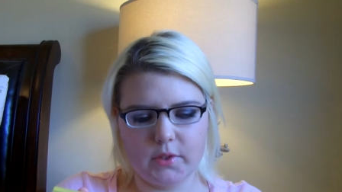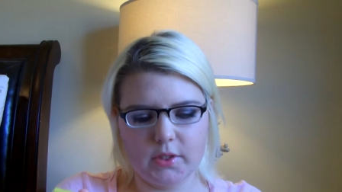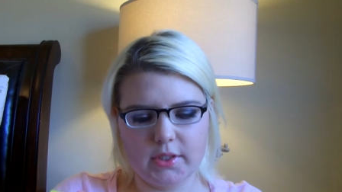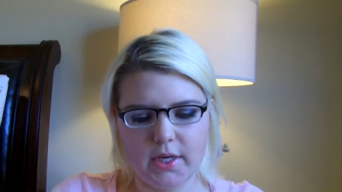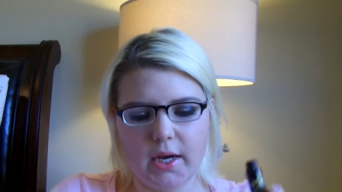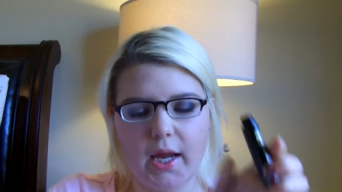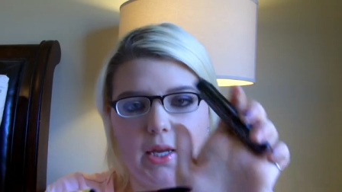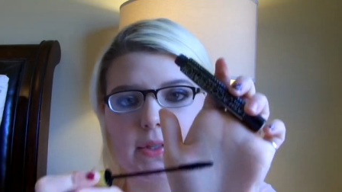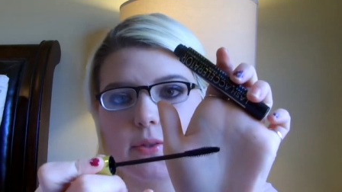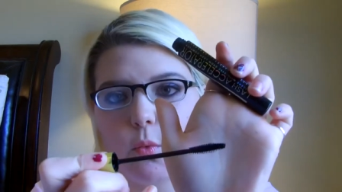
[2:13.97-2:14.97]
just a
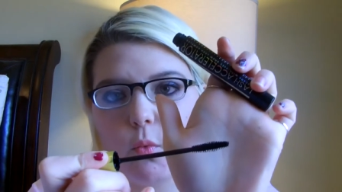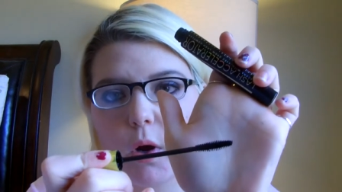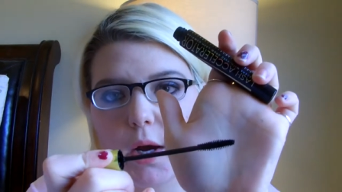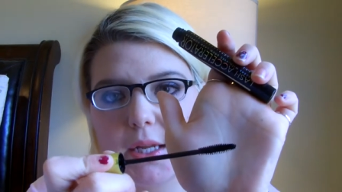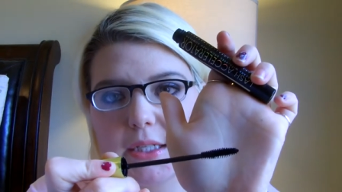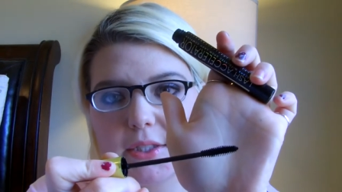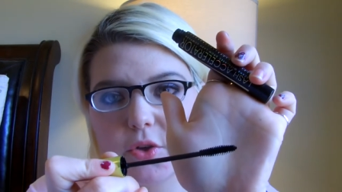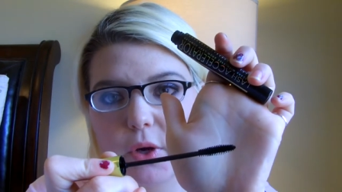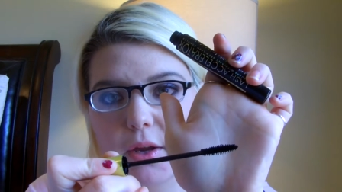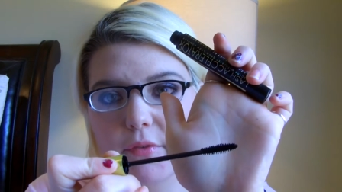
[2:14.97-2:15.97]
nice wand. It's
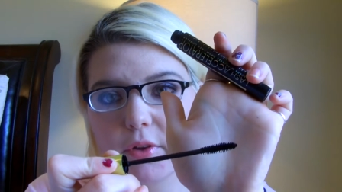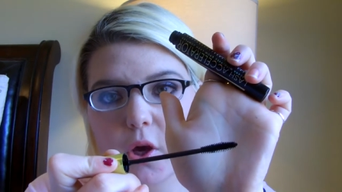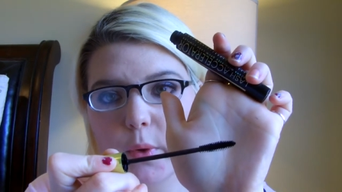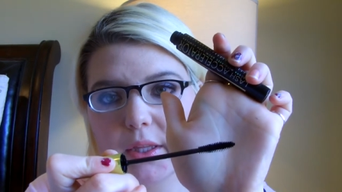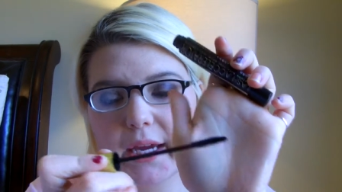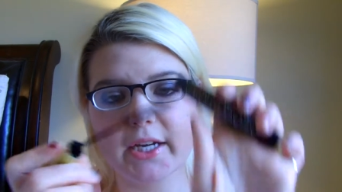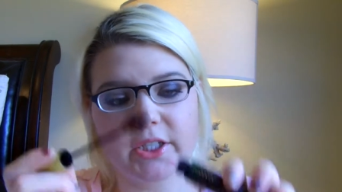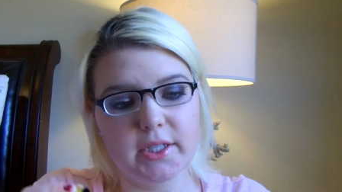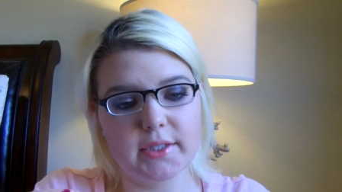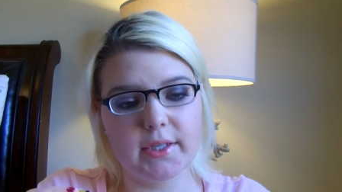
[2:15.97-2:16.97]
great for lower
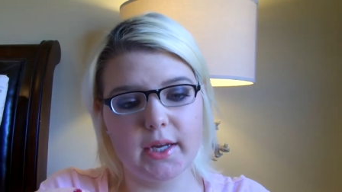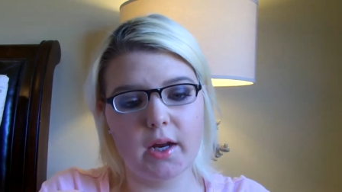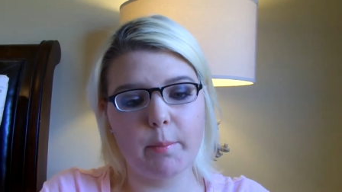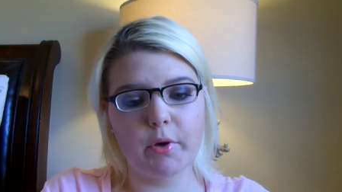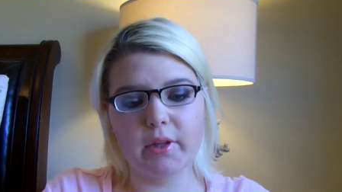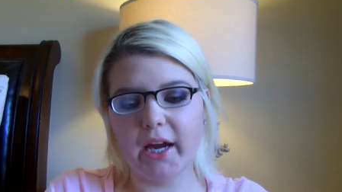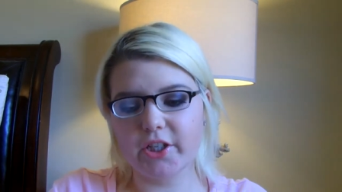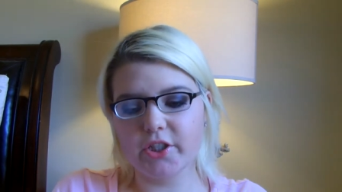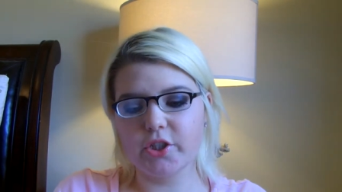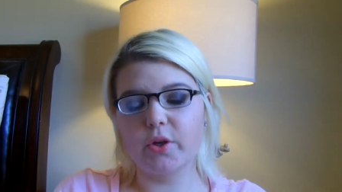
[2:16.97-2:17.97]
lashes and upper lashes.